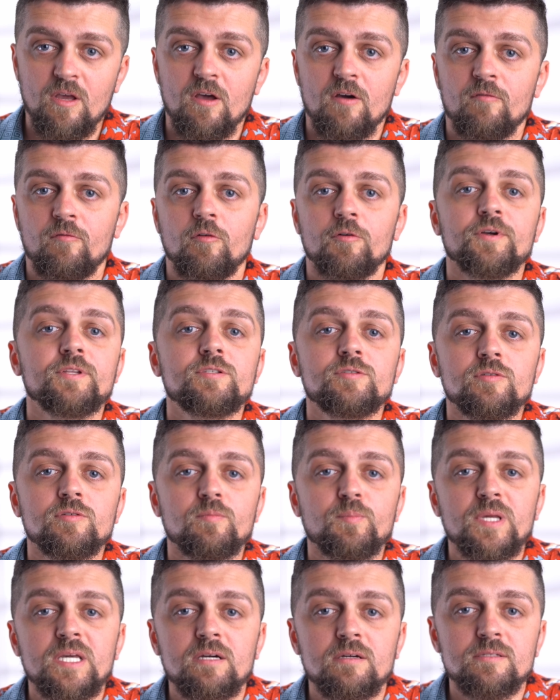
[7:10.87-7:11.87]
For it to
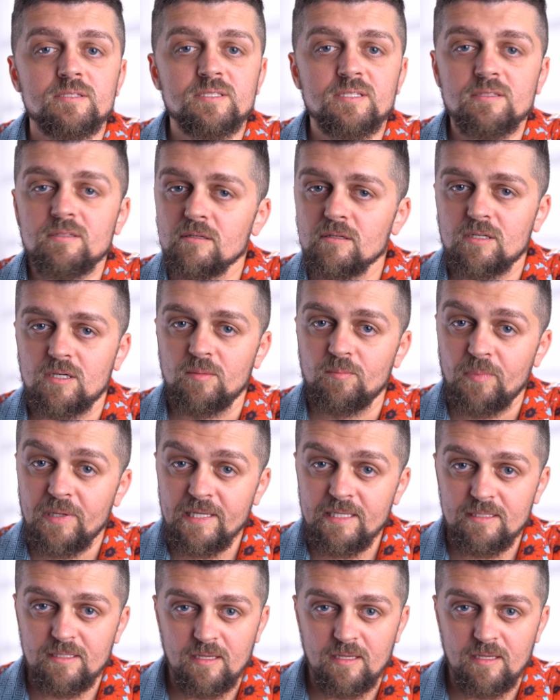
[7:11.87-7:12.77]
be considered complete,